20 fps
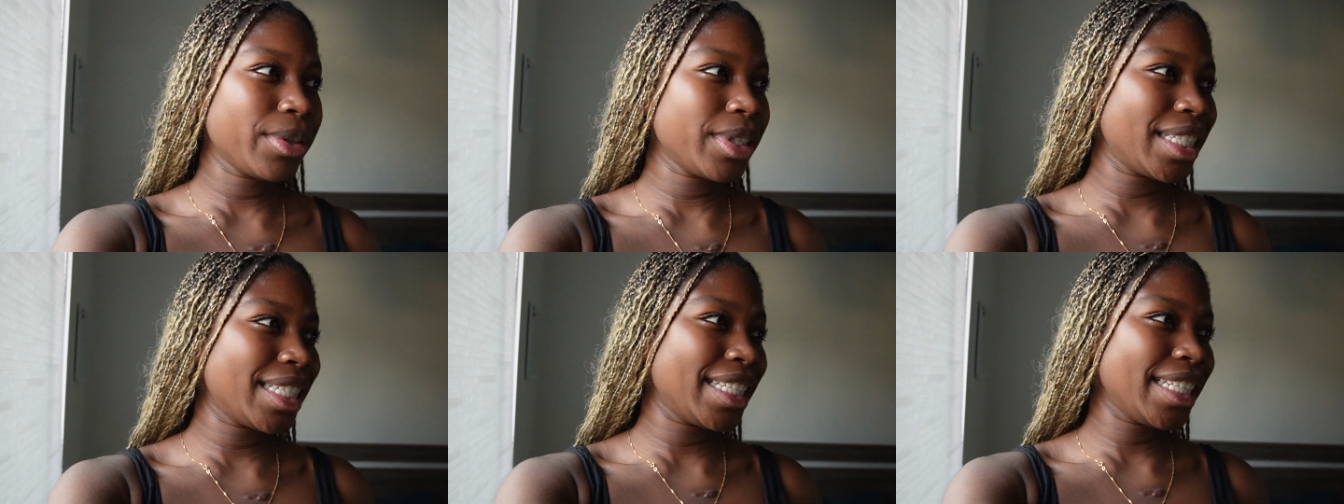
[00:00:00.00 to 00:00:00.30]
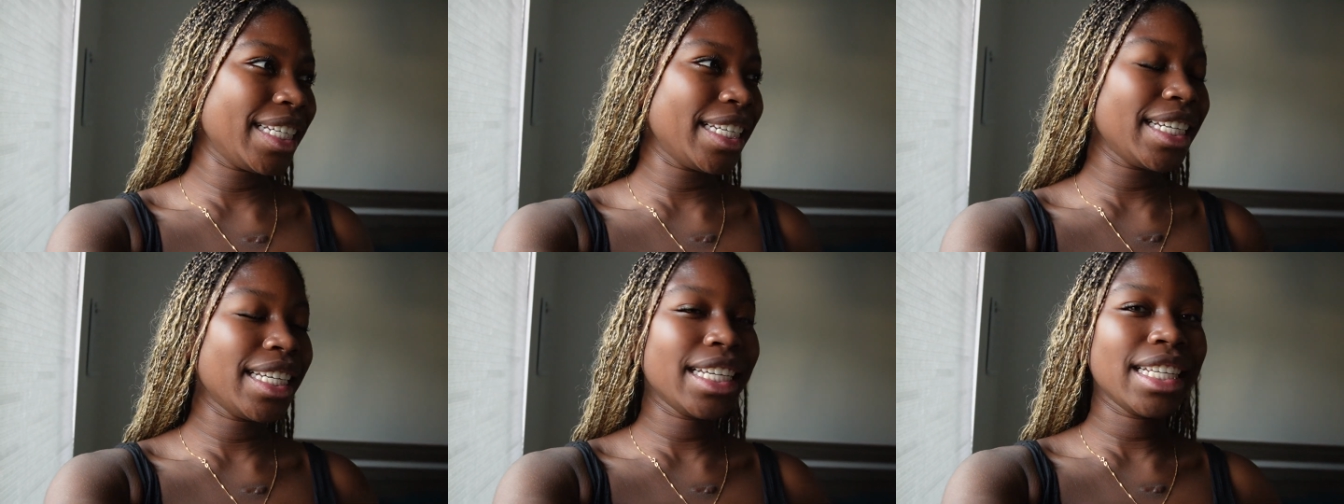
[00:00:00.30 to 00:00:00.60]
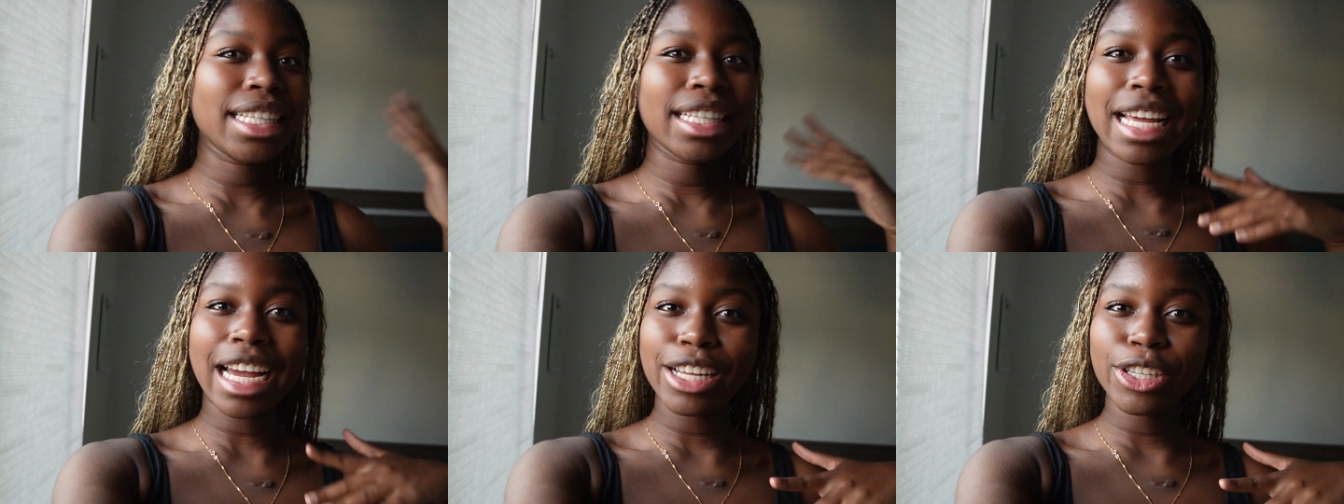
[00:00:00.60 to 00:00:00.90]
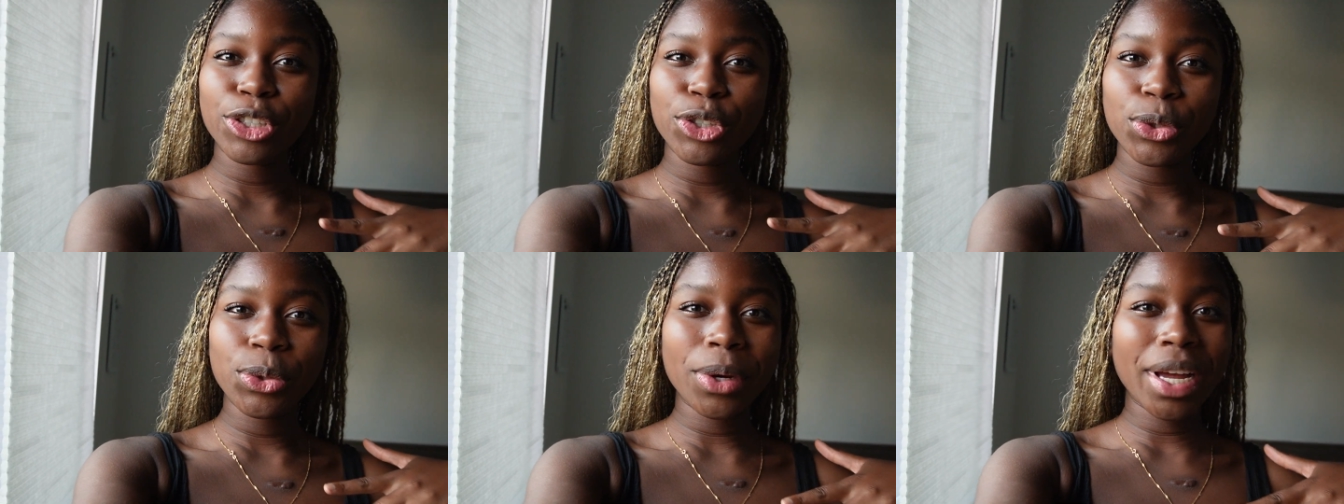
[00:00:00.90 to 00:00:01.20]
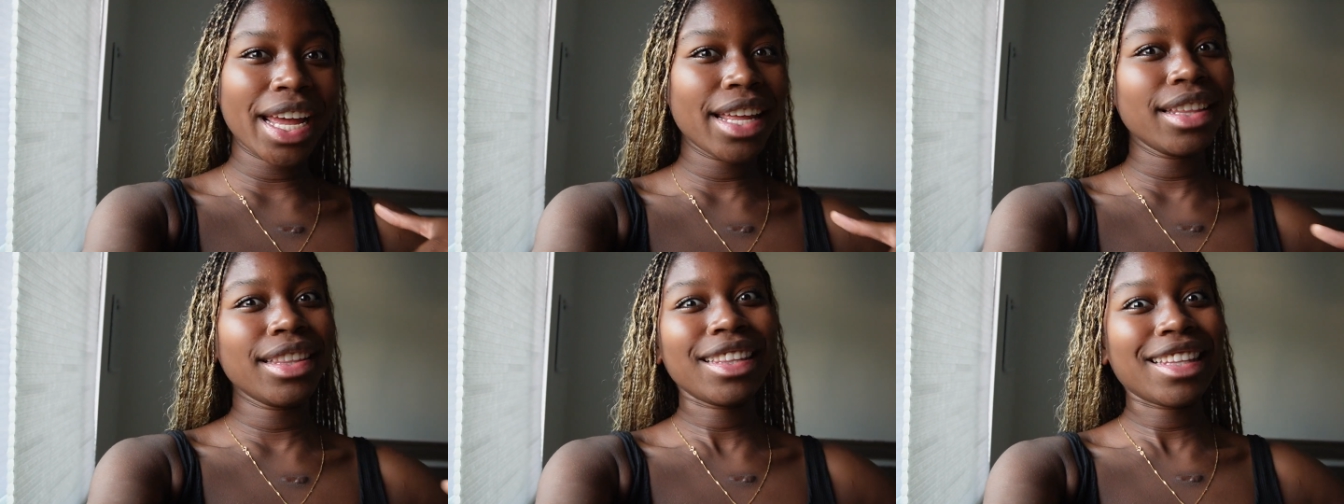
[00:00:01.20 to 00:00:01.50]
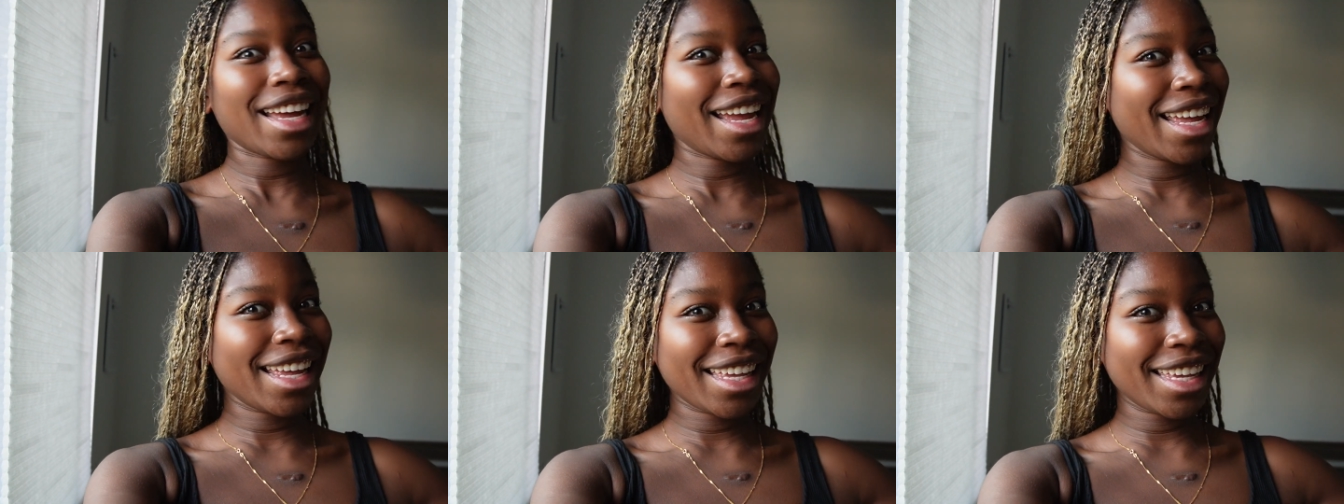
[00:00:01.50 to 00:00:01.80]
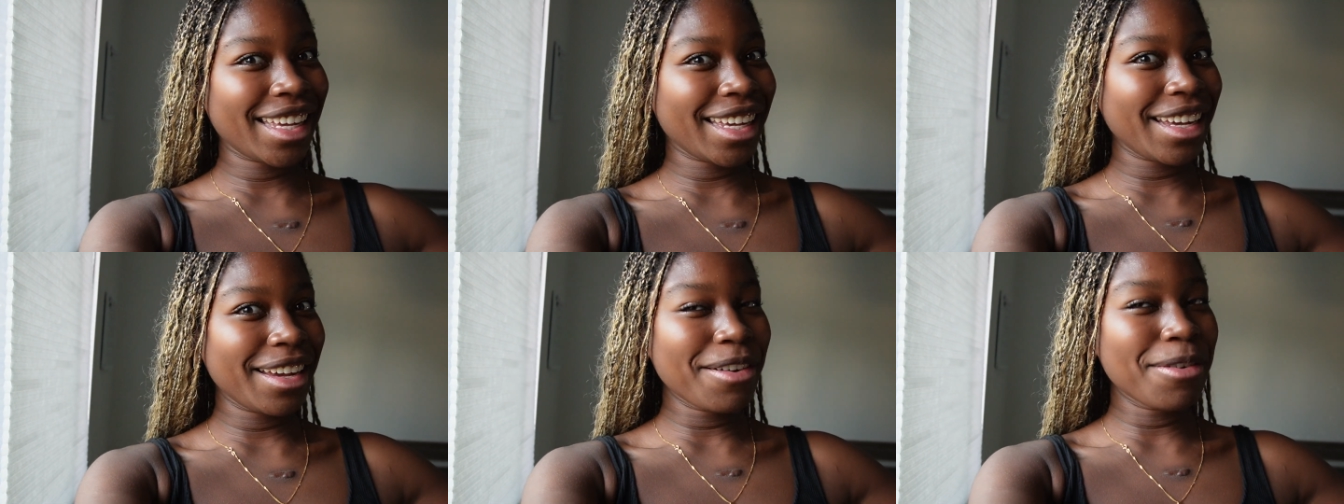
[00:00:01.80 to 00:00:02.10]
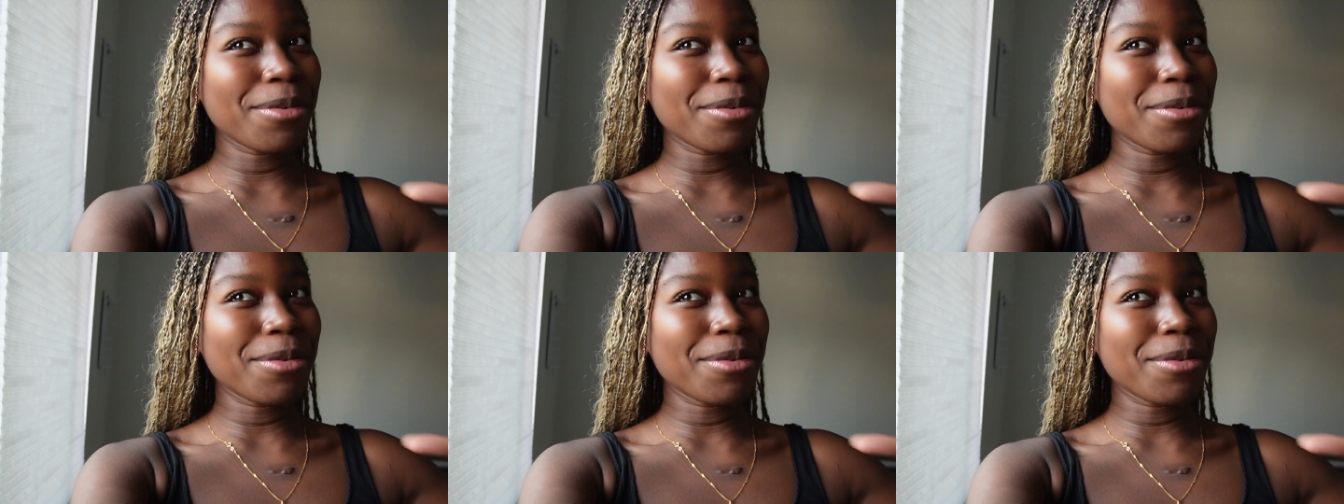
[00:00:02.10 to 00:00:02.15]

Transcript: see Dadju and Taiki.